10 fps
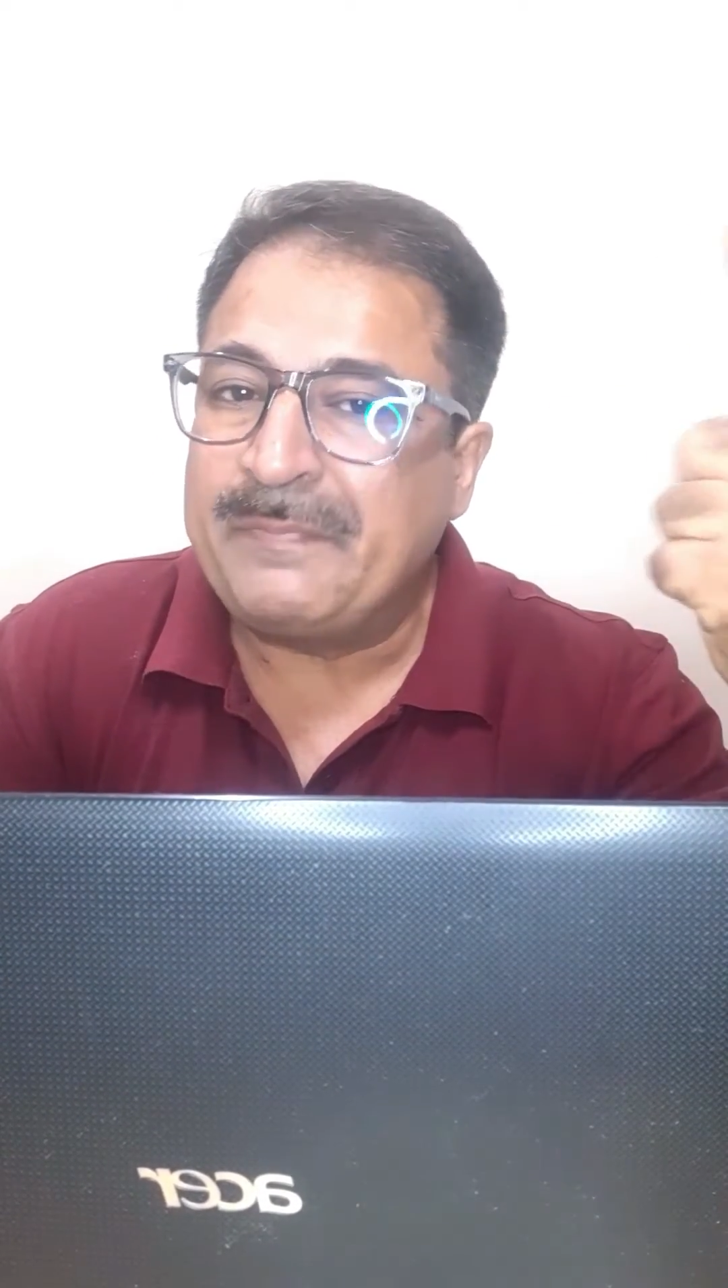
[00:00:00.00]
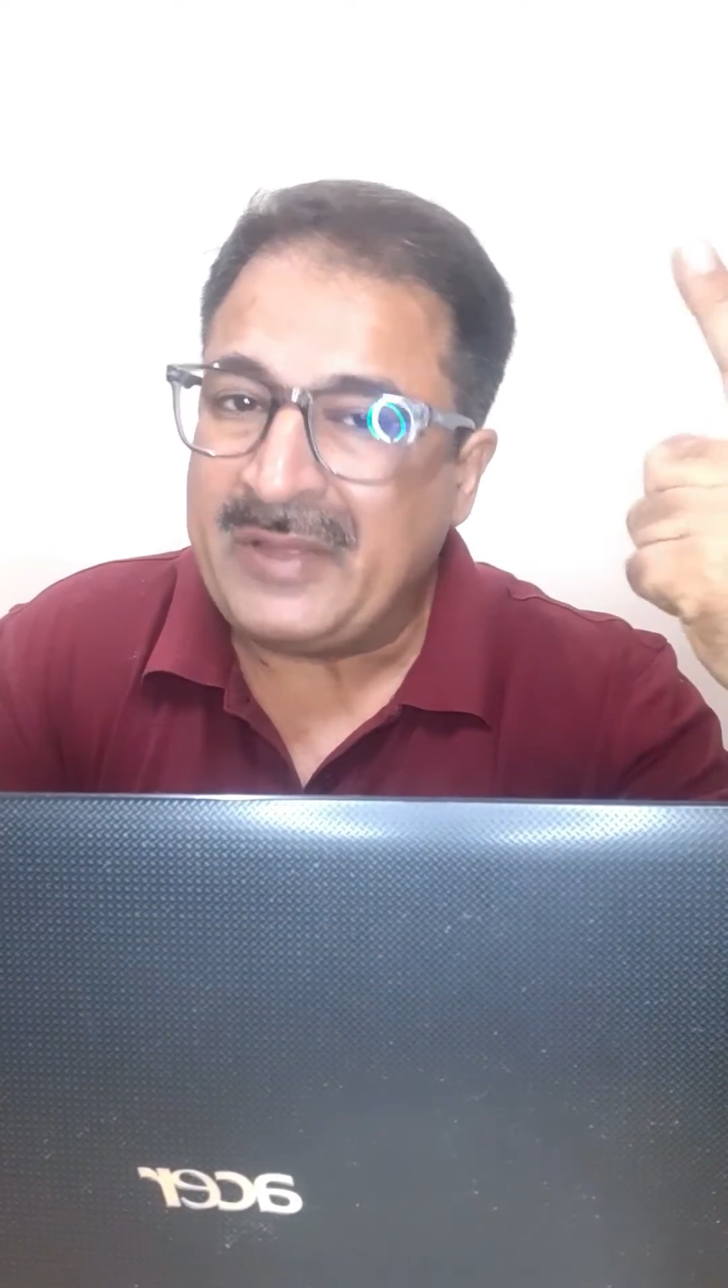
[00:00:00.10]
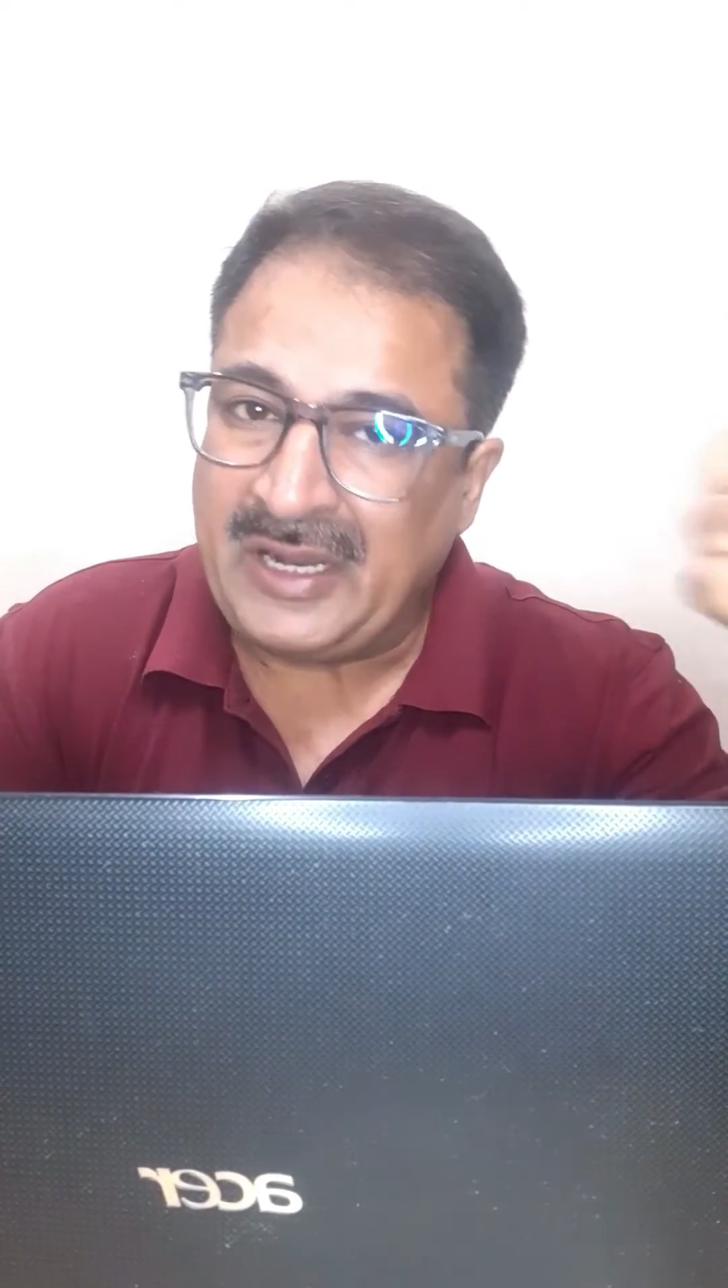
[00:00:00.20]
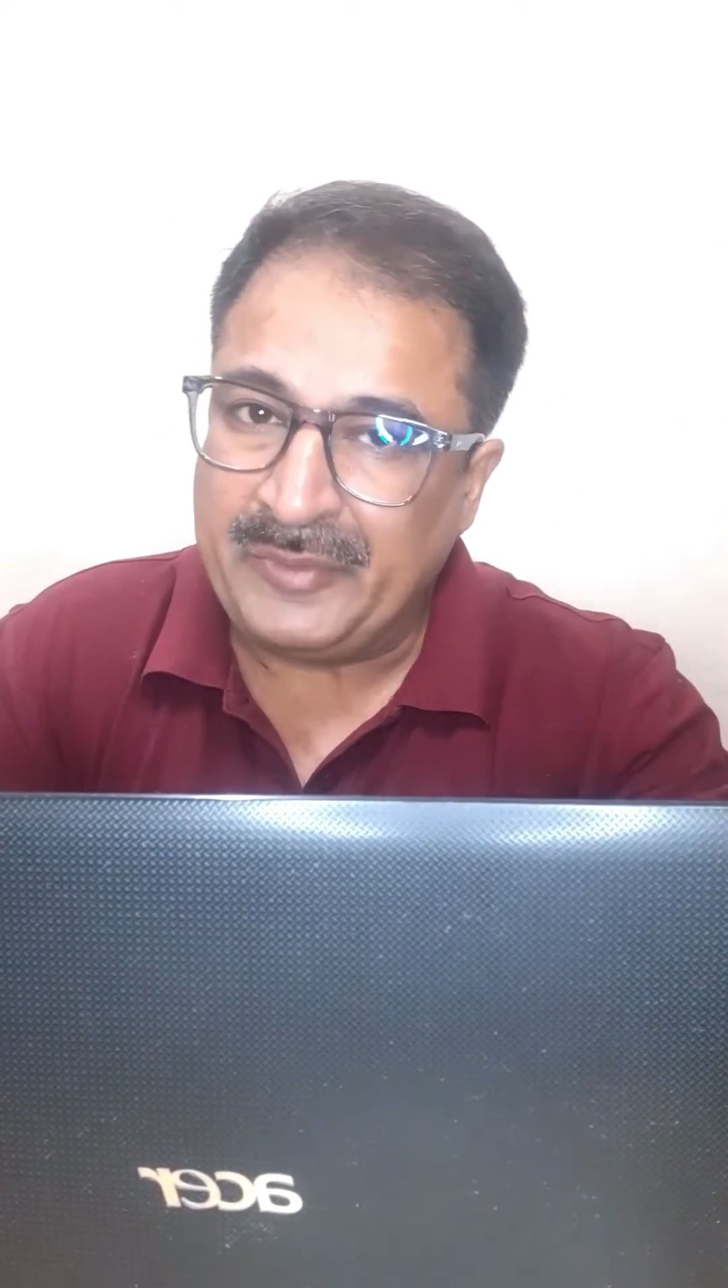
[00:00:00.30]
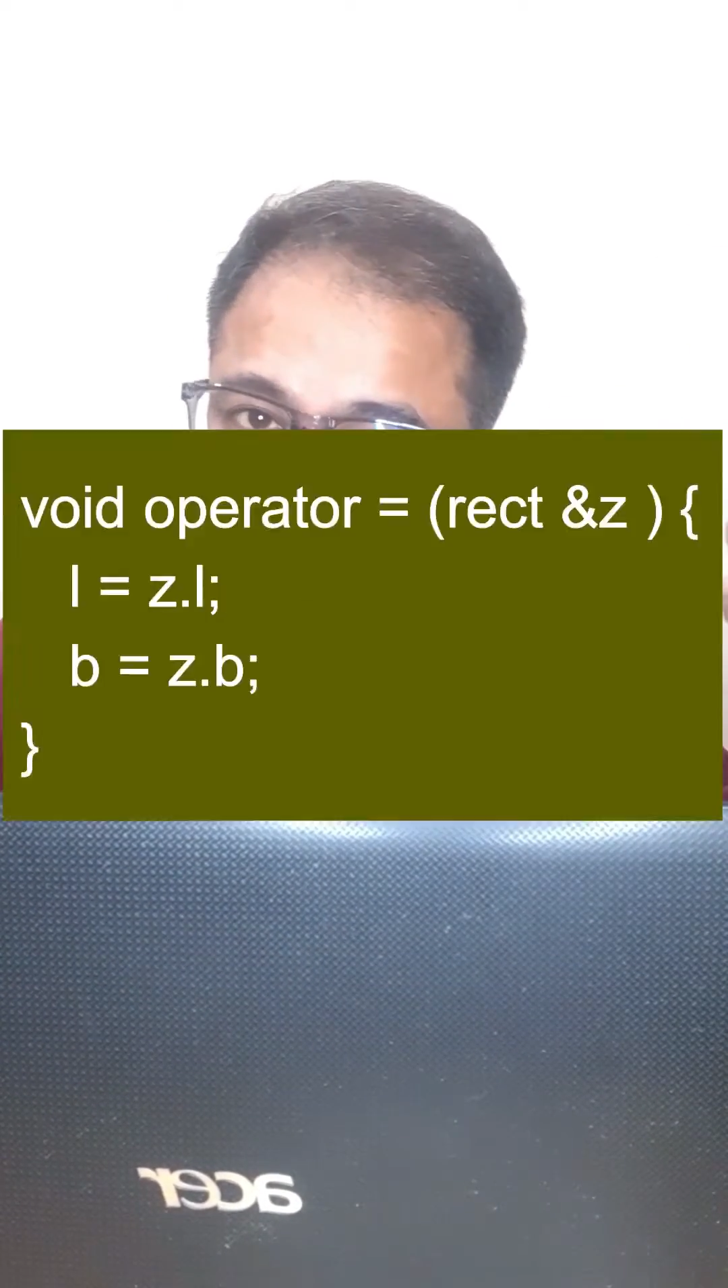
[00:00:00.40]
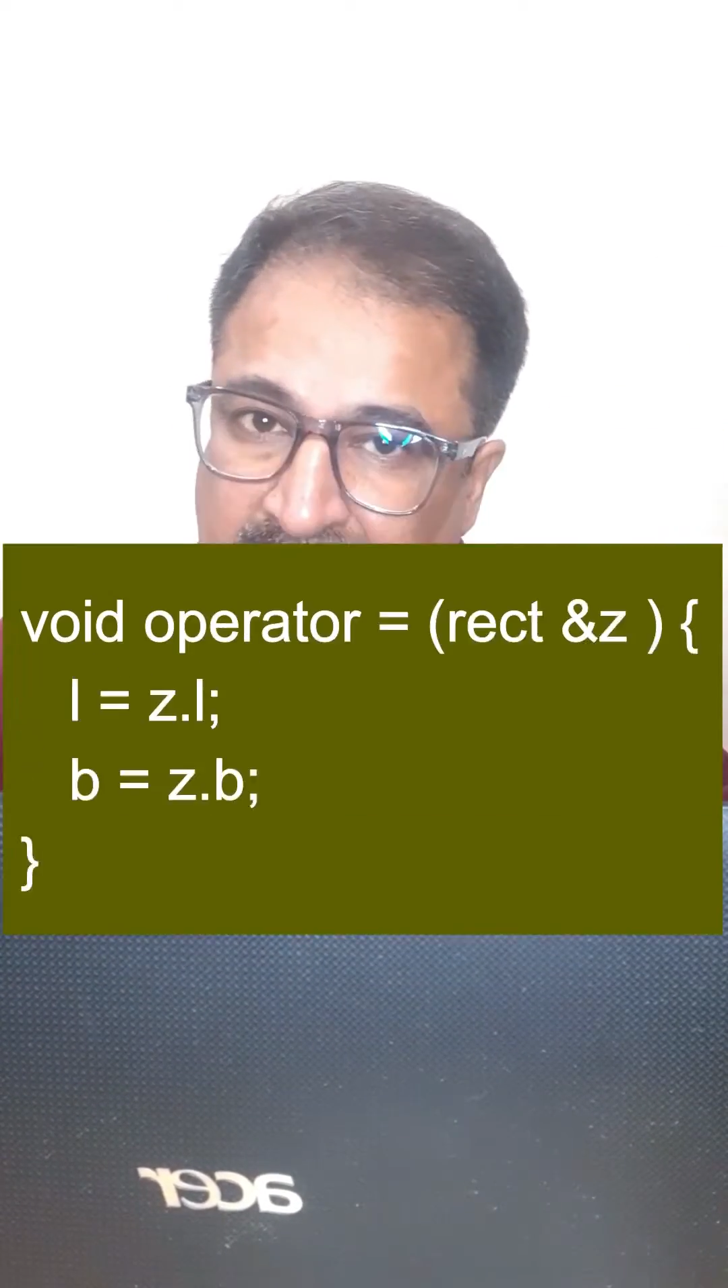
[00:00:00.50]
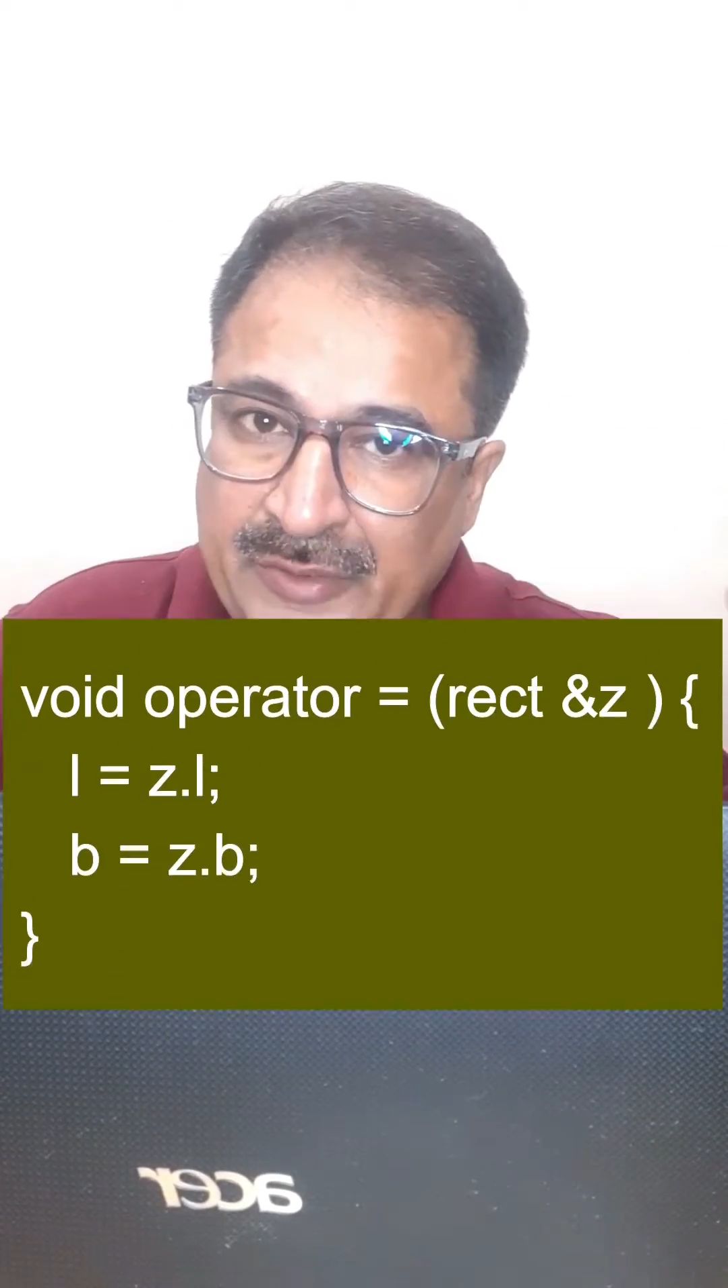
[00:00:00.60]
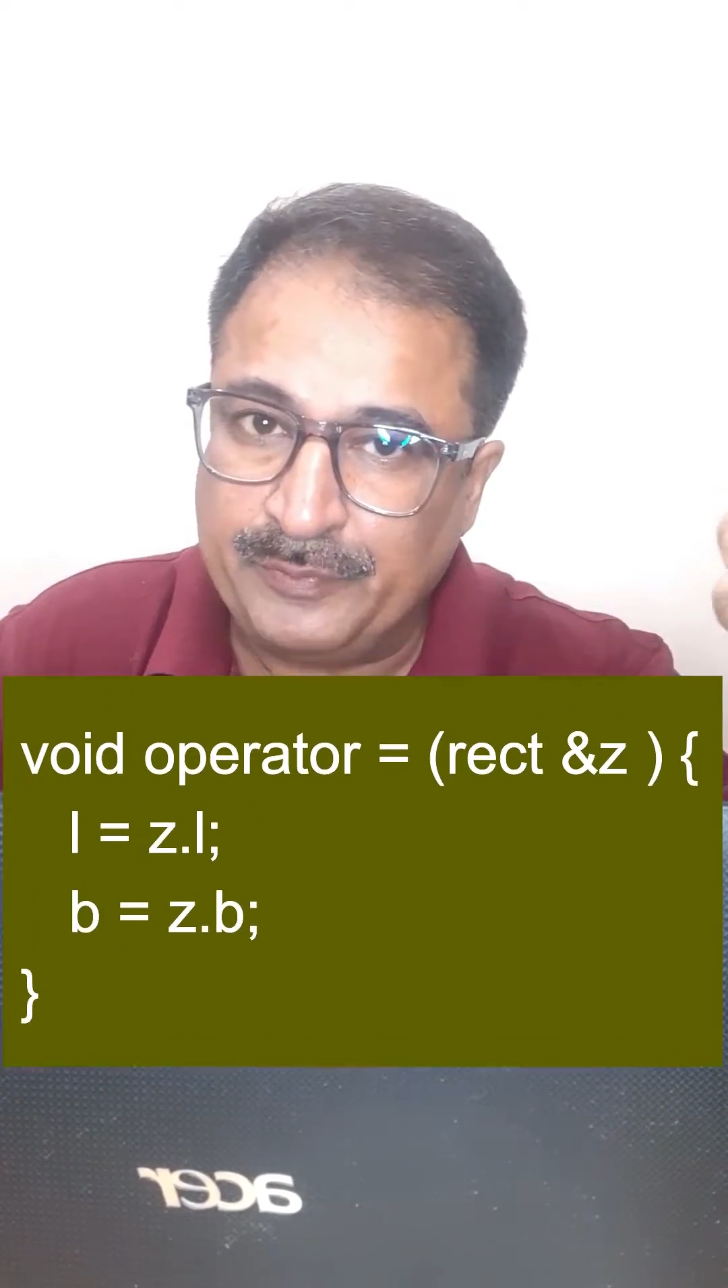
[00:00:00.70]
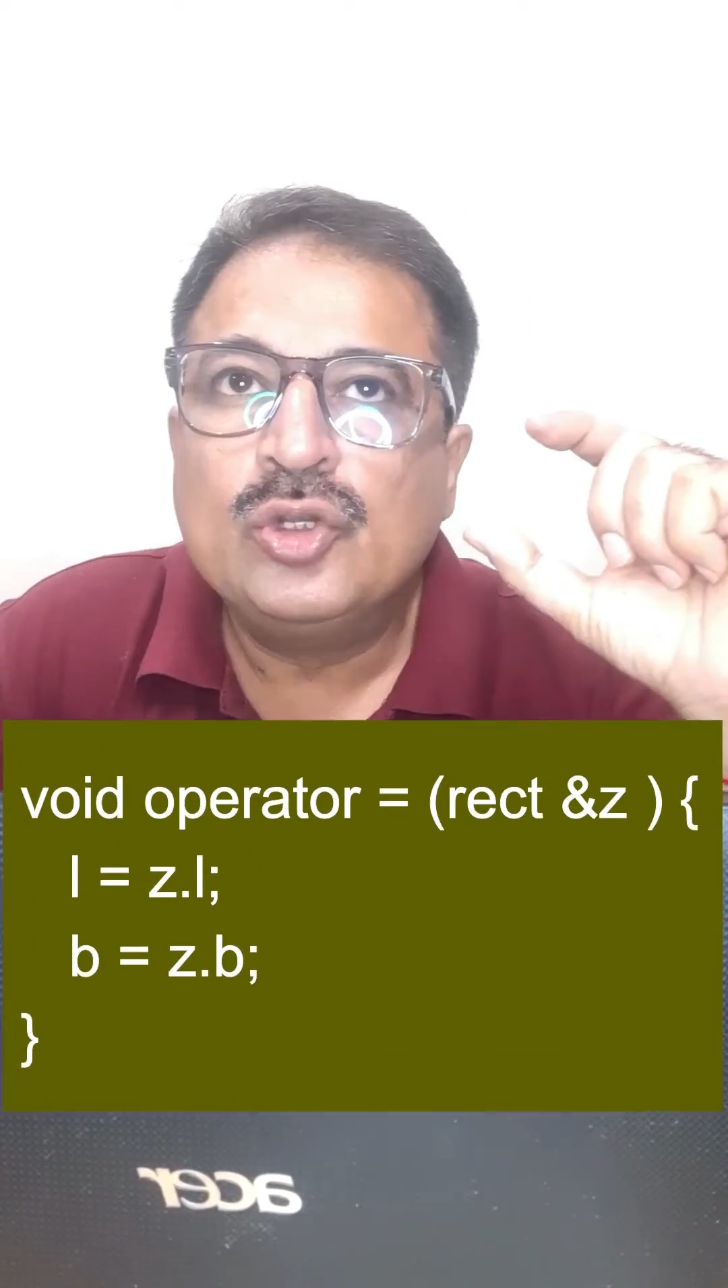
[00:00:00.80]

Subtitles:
parameter.